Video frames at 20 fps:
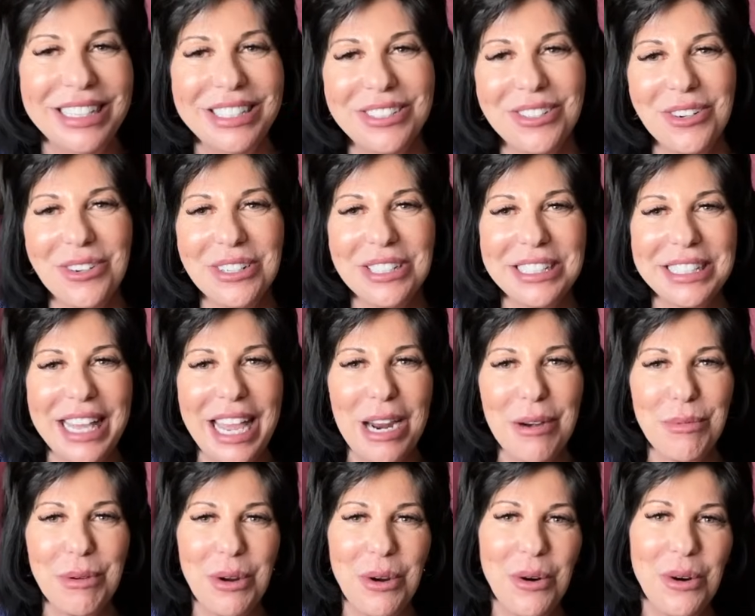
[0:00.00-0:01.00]
towards
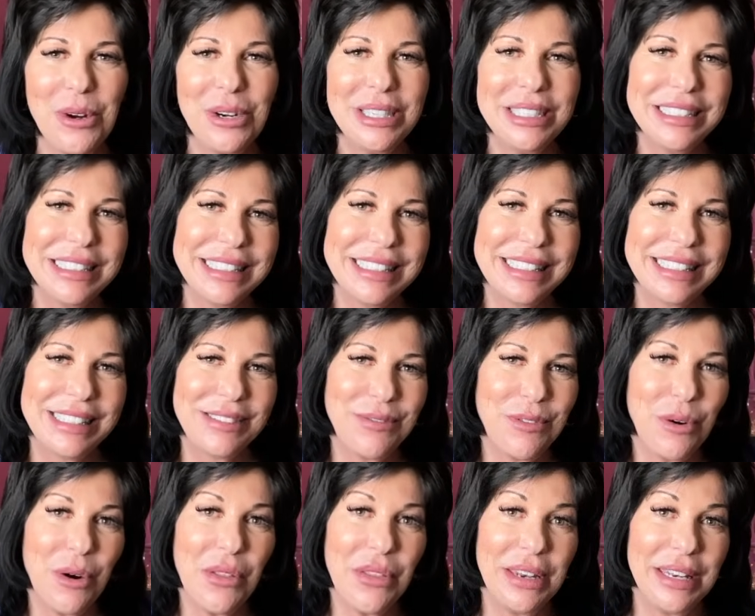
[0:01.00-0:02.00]
Capricorns
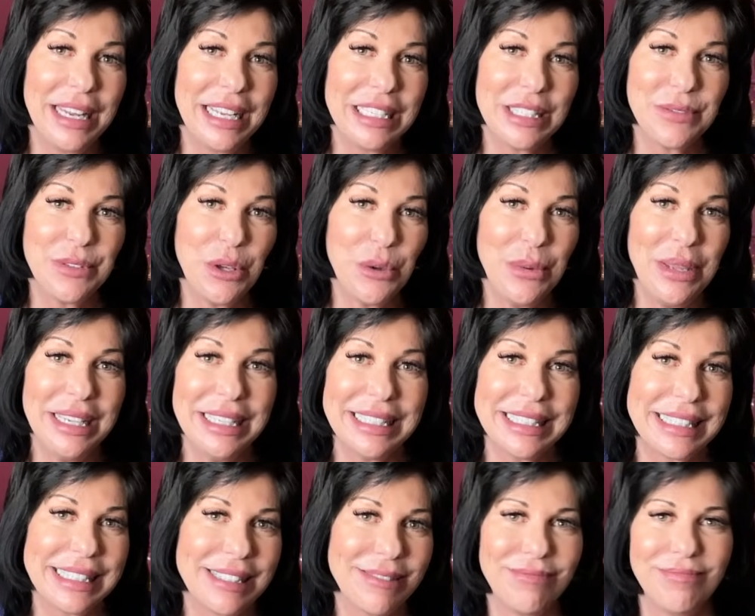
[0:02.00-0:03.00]
for the next few
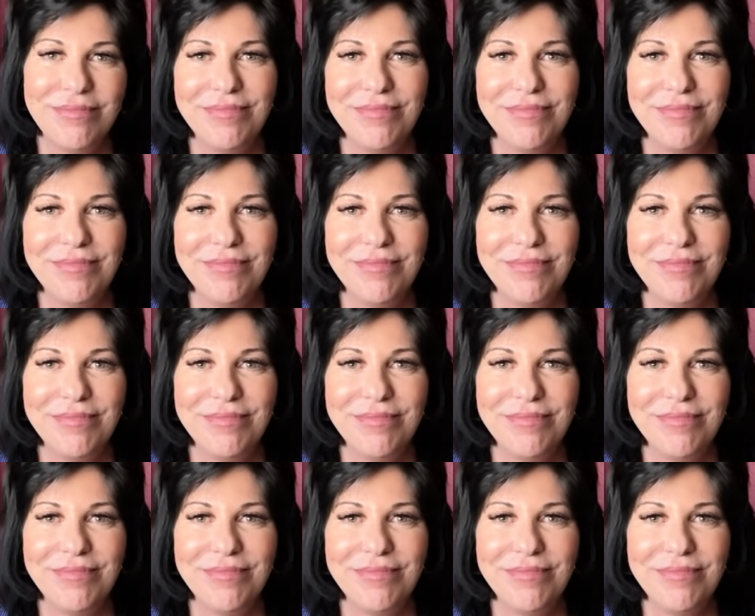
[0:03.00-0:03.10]
weeks.